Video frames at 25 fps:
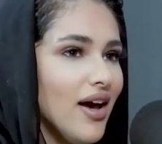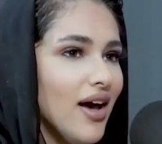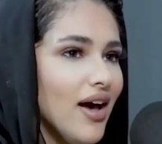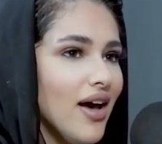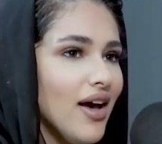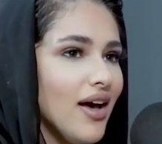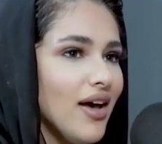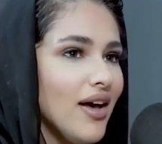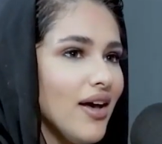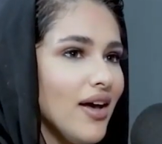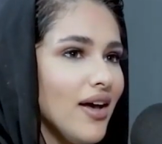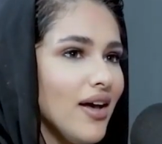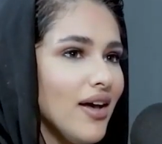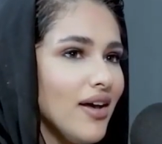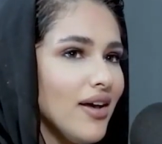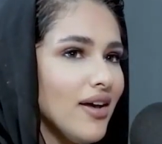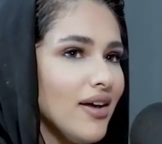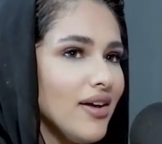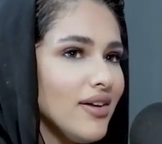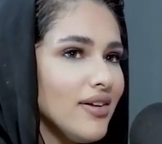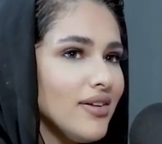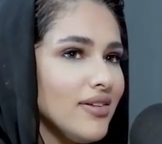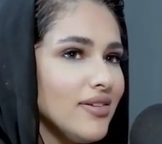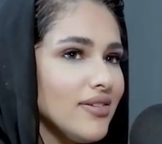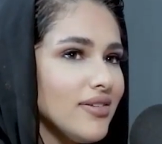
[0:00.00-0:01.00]

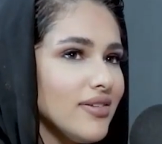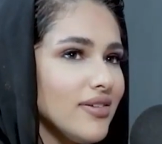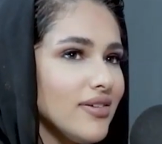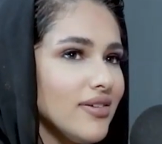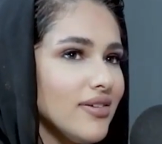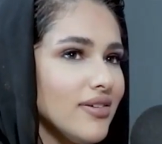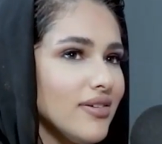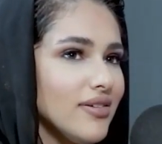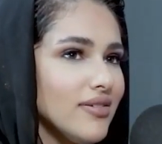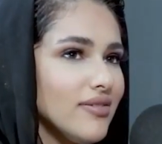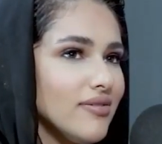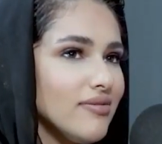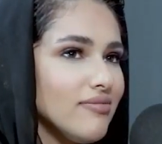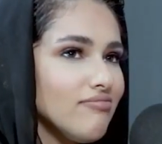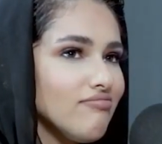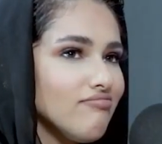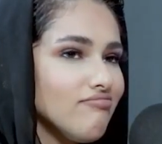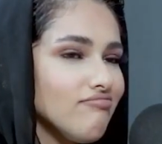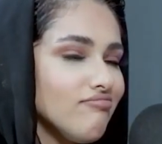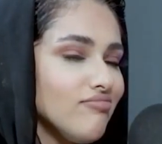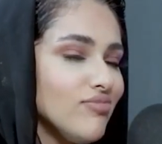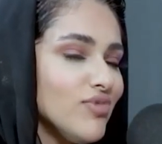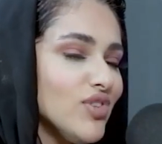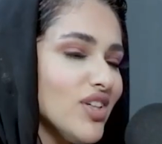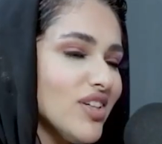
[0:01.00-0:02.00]
And
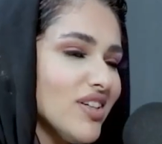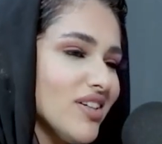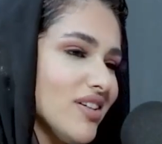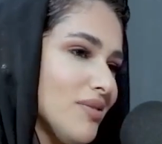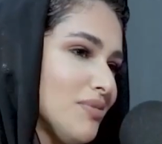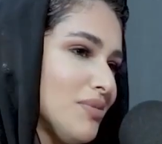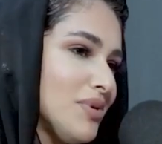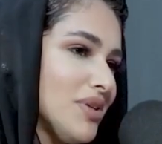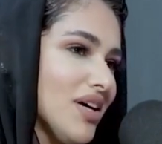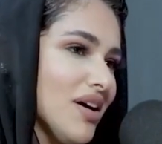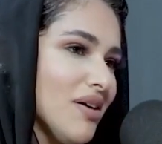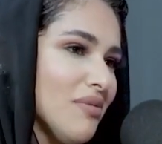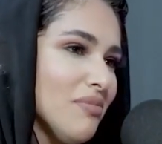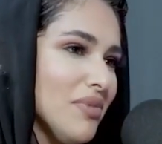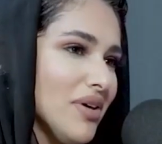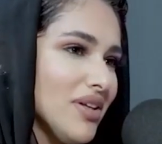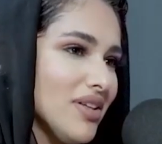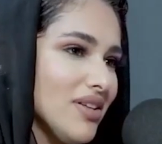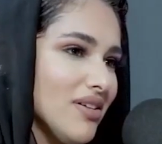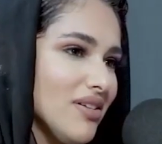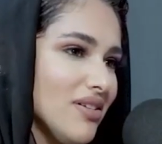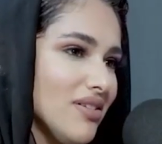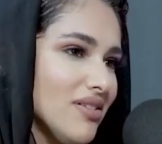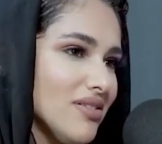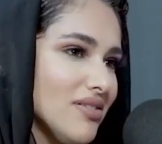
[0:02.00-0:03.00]
you're gonna become
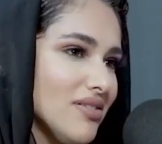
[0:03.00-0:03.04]
better.